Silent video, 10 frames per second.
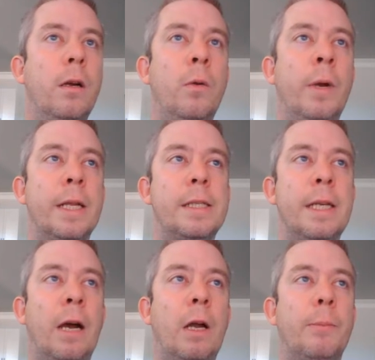We can
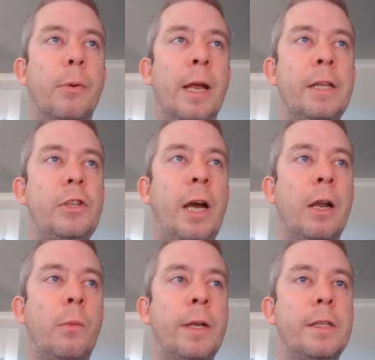see how it branched out.
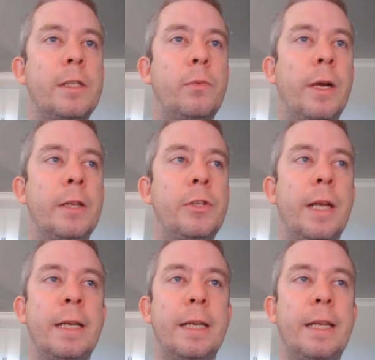It went to switch.
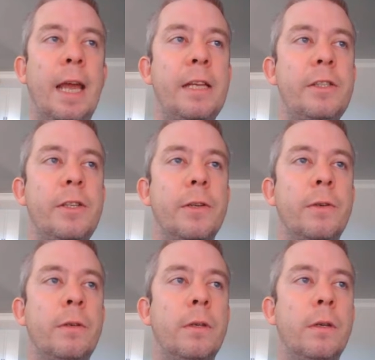It did case
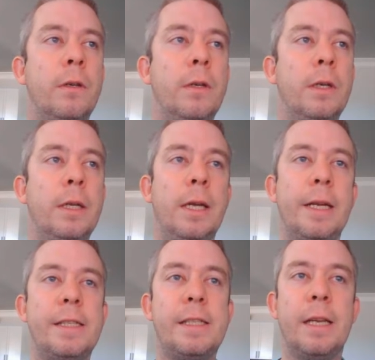2.
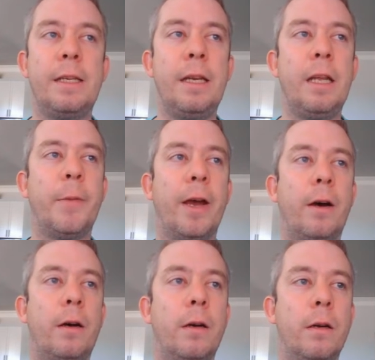It sent an
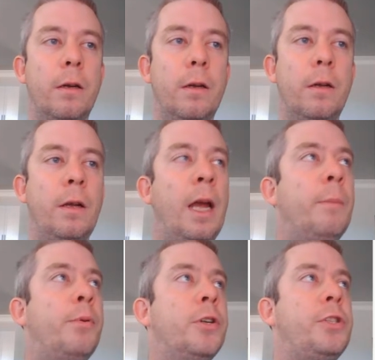email
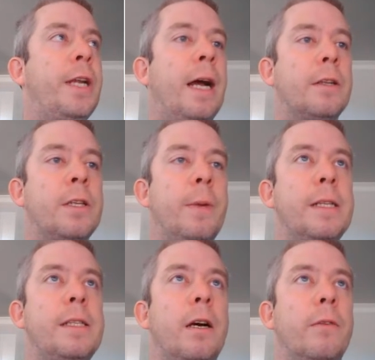and pushed it out to
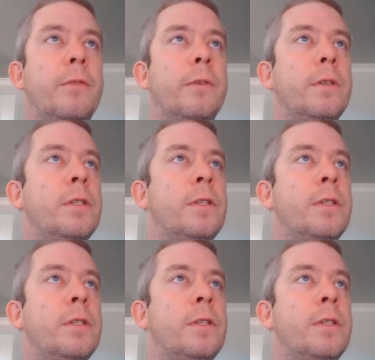myself.